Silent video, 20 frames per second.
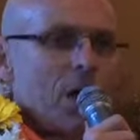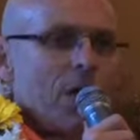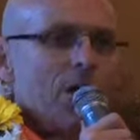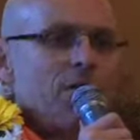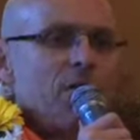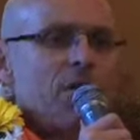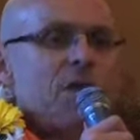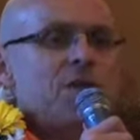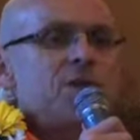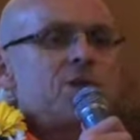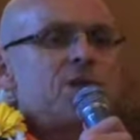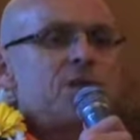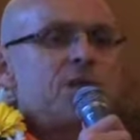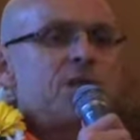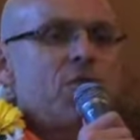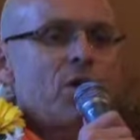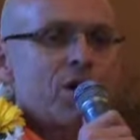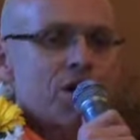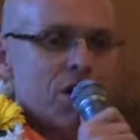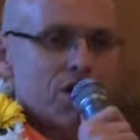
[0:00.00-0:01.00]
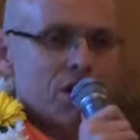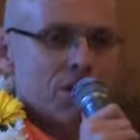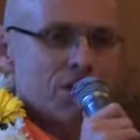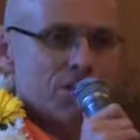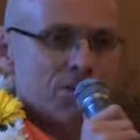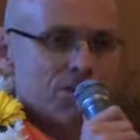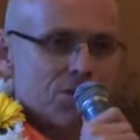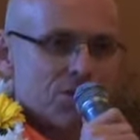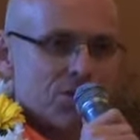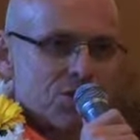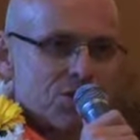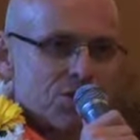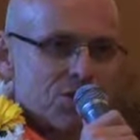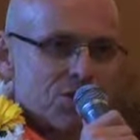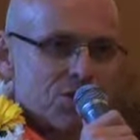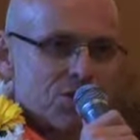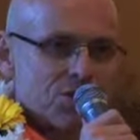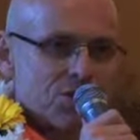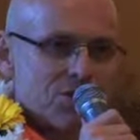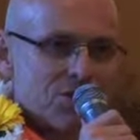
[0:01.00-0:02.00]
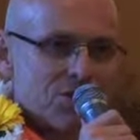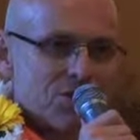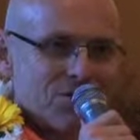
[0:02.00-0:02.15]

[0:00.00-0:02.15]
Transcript: and then see what comes.